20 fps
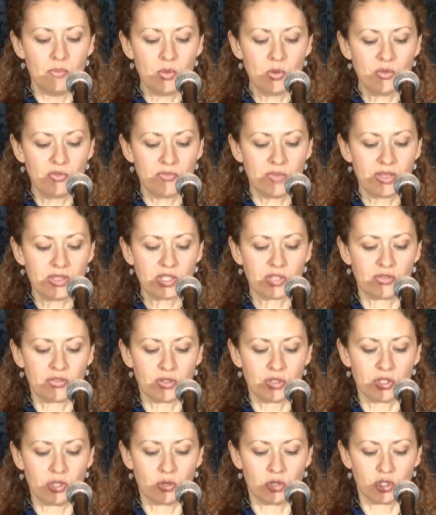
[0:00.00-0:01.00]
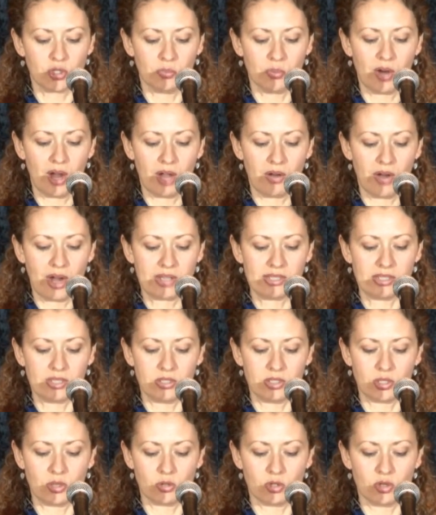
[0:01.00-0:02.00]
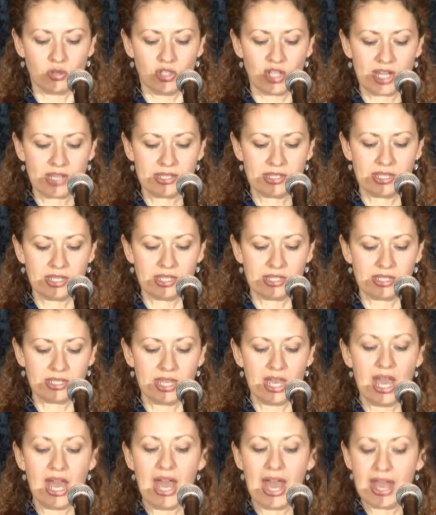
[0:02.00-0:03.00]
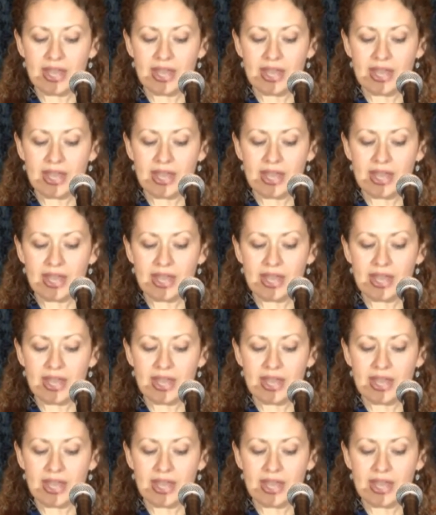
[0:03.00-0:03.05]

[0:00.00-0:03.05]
Movements for social progress and social justice,